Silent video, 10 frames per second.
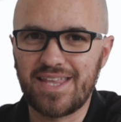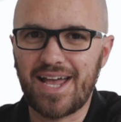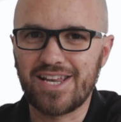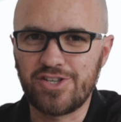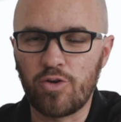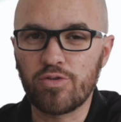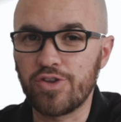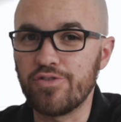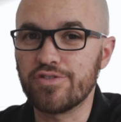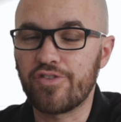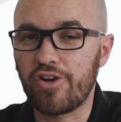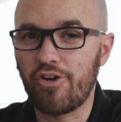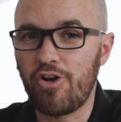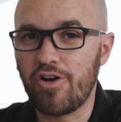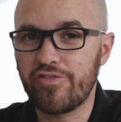that I don't use very
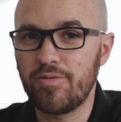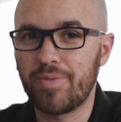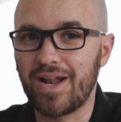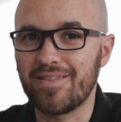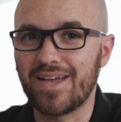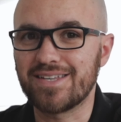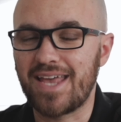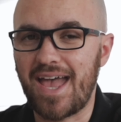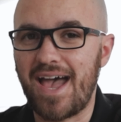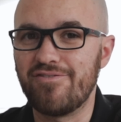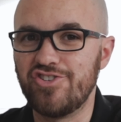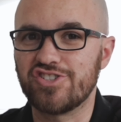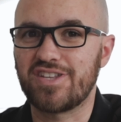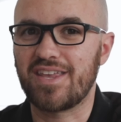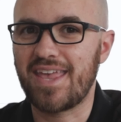often, but I like to have
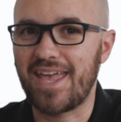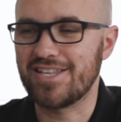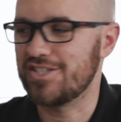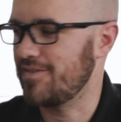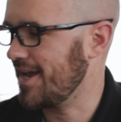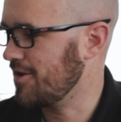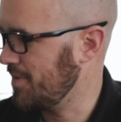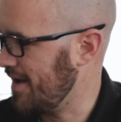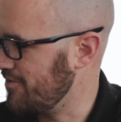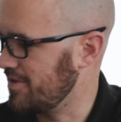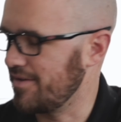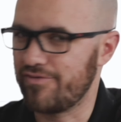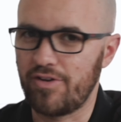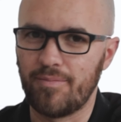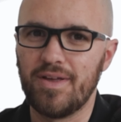just in case. So that could be everything
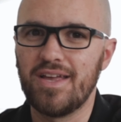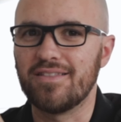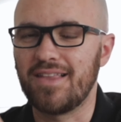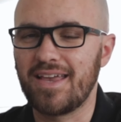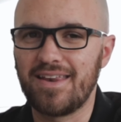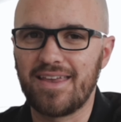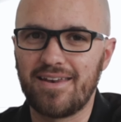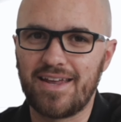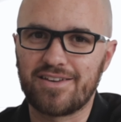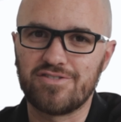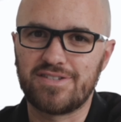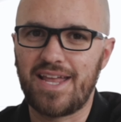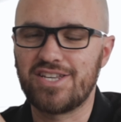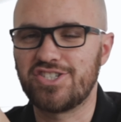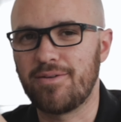from lightning connectors to
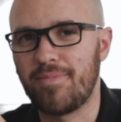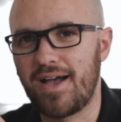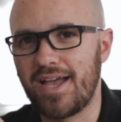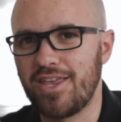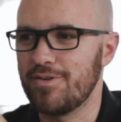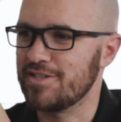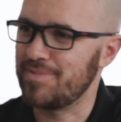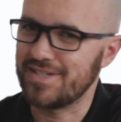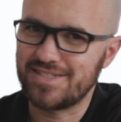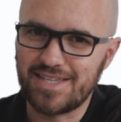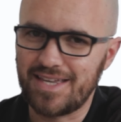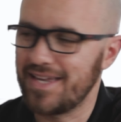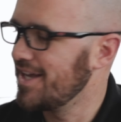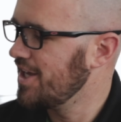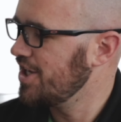HDMI, USB-C,